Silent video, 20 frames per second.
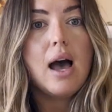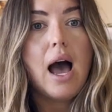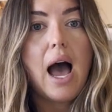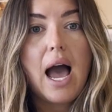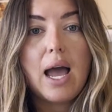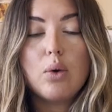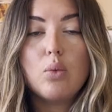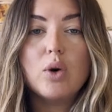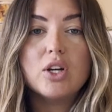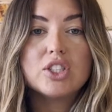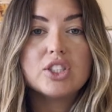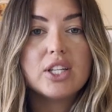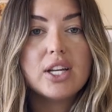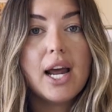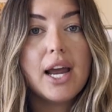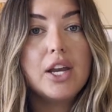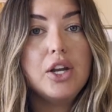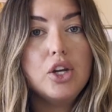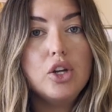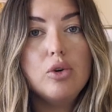I wish that
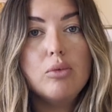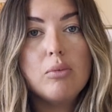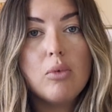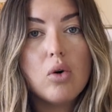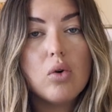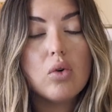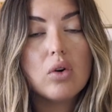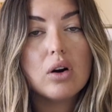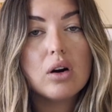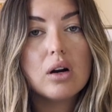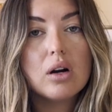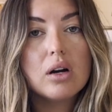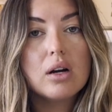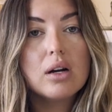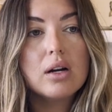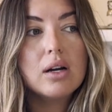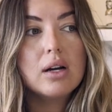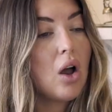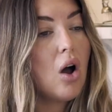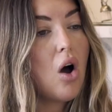I knew more.
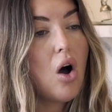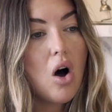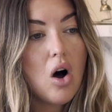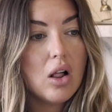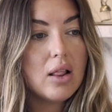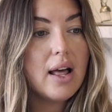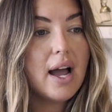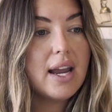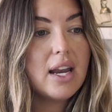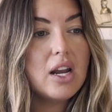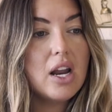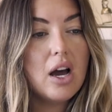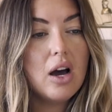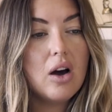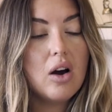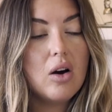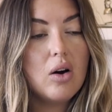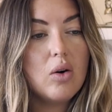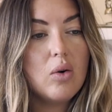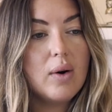All I
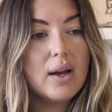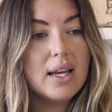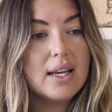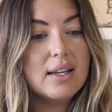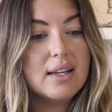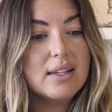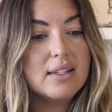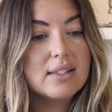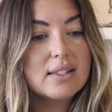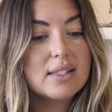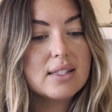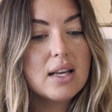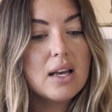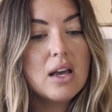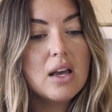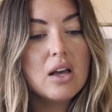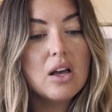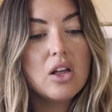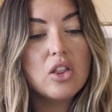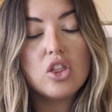know is
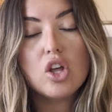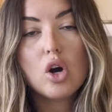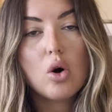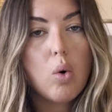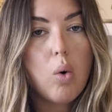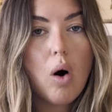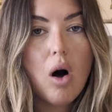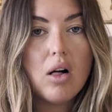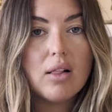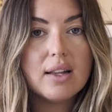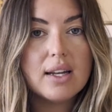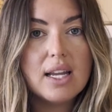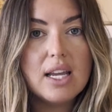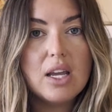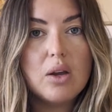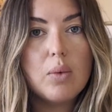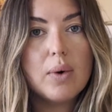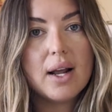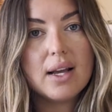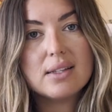the quality.
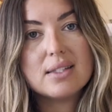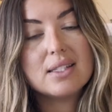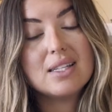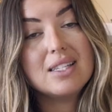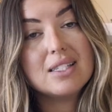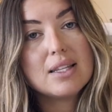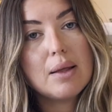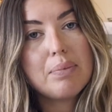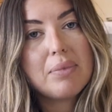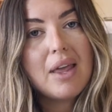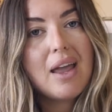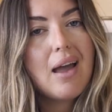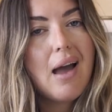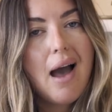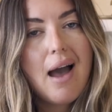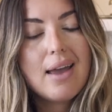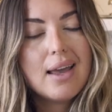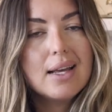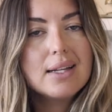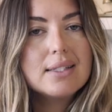When I see something,
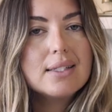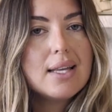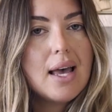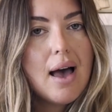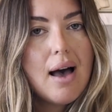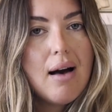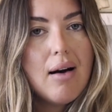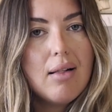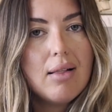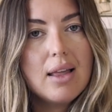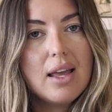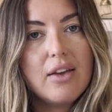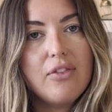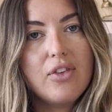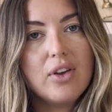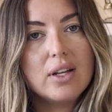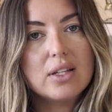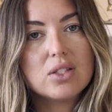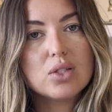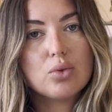I can tell if
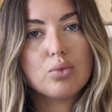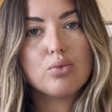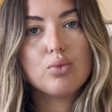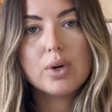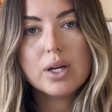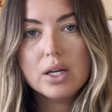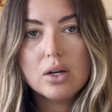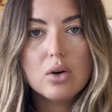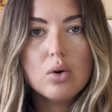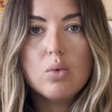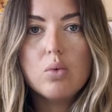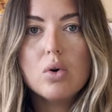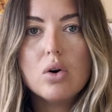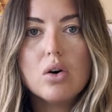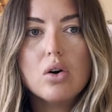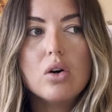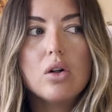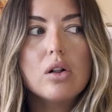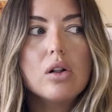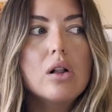it's real
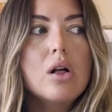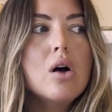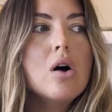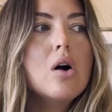wool